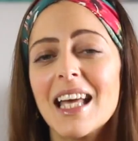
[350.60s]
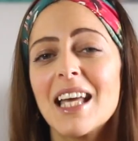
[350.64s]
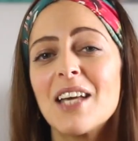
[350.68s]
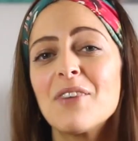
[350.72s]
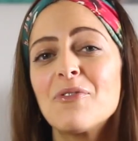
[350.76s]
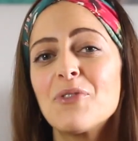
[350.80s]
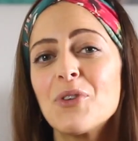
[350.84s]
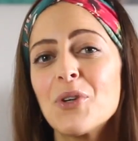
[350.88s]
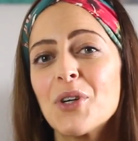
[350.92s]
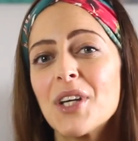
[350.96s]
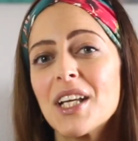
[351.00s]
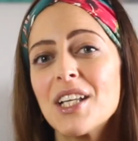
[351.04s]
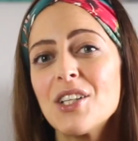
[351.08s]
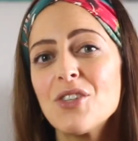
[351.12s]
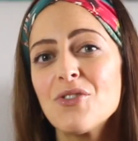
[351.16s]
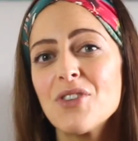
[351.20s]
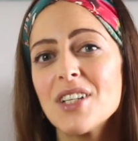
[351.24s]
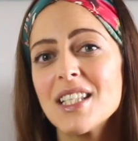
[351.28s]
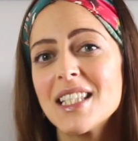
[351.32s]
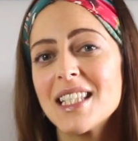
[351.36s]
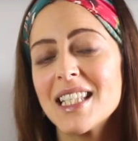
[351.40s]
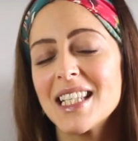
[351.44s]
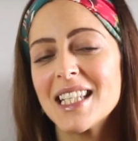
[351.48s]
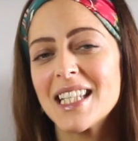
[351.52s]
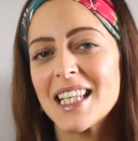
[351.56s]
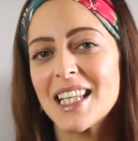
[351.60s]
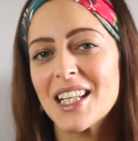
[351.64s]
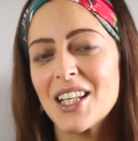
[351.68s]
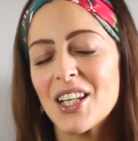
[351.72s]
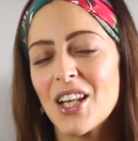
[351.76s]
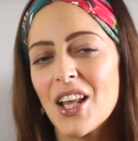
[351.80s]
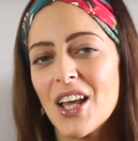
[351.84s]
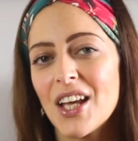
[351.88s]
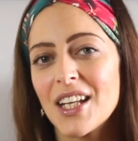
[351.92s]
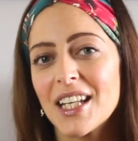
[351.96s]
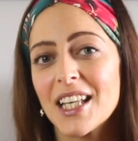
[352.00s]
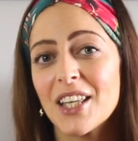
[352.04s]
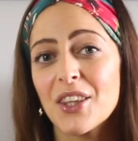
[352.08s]
If you're interested
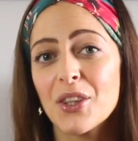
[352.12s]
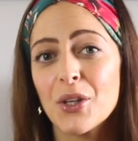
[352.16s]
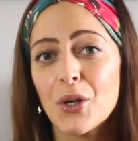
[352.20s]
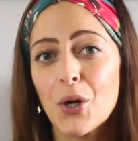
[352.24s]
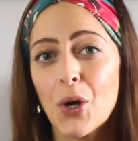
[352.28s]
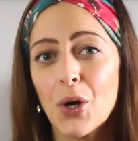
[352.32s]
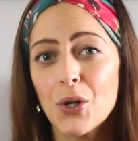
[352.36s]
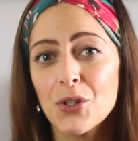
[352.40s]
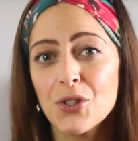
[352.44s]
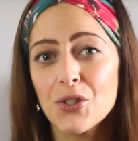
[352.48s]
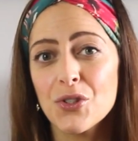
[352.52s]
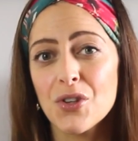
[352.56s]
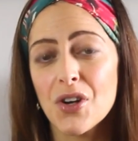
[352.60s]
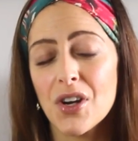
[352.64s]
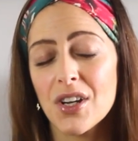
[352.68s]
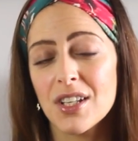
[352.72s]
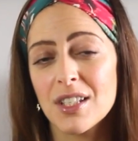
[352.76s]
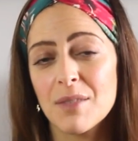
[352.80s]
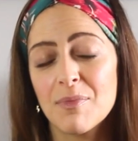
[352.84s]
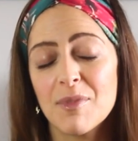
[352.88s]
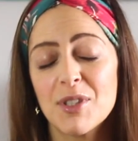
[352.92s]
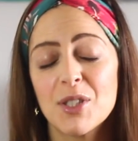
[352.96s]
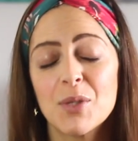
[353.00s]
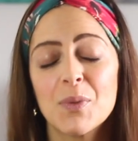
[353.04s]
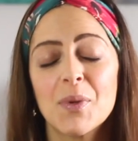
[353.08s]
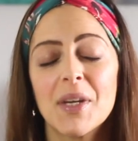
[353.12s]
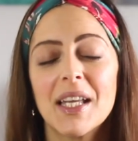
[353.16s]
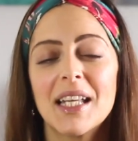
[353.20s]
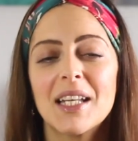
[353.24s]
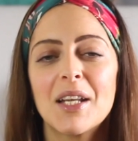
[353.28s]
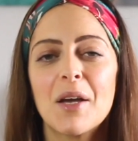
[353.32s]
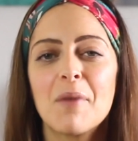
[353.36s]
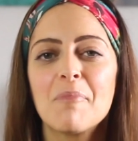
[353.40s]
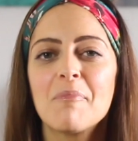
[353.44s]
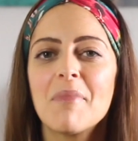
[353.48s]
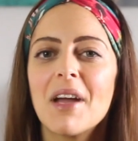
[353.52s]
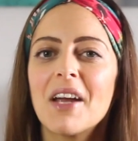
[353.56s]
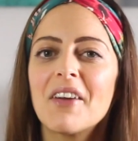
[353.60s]
in learning the contrast between
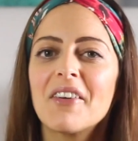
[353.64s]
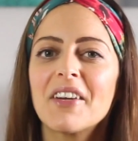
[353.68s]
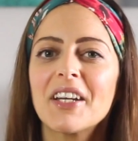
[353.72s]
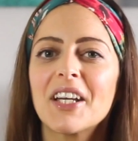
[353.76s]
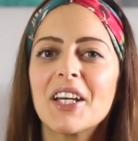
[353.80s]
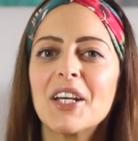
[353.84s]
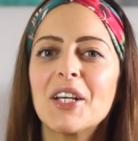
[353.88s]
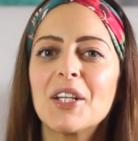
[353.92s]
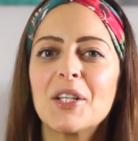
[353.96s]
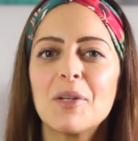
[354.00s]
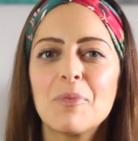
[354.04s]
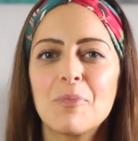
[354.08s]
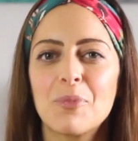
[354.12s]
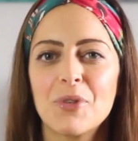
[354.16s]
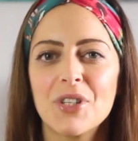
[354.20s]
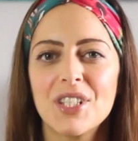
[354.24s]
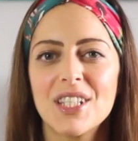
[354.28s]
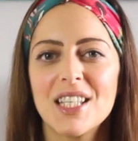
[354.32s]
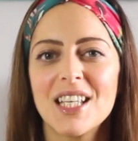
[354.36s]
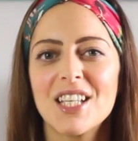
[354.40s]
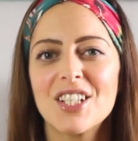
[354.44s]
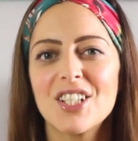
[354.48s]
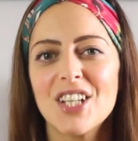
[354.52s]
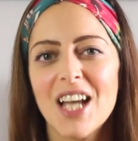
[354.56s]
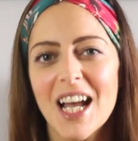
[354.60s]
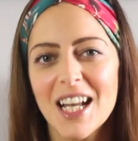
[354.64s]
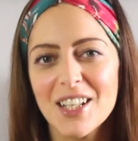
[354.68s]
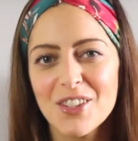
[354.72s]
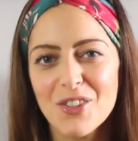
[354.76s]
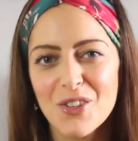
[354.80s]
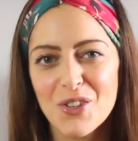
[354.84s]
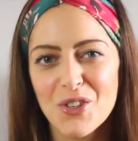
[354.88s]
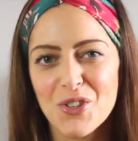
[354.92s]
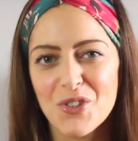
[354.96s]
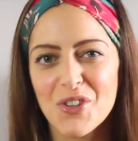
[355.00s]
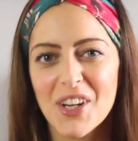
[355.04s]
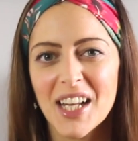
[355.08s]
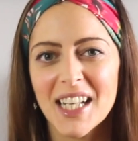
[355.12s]
American, British, and
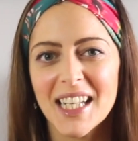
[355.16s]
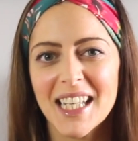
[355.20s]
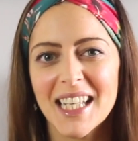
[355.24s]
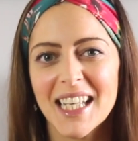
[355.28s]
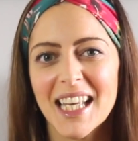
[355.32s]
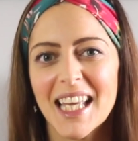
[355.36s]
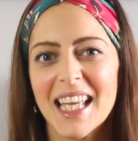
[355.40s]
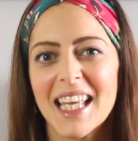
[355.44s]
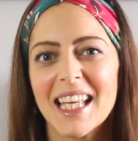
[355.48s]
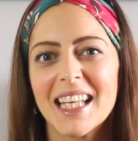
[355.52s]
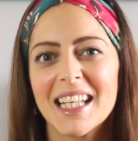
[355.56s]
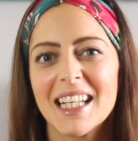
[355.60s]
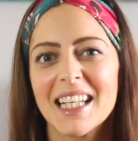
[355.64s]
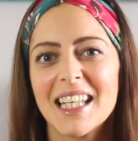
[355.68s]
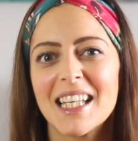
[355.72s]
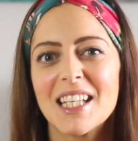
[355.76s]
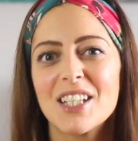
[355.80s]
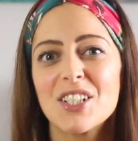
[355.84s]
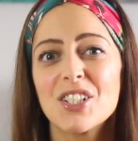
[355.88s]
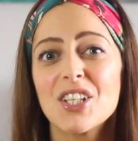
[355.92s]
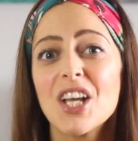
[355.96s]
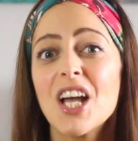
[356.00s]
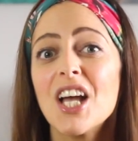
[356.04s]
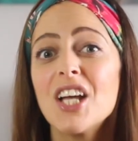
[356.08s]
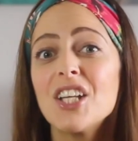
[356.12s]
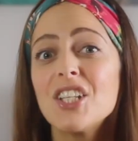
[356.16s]
Australian English,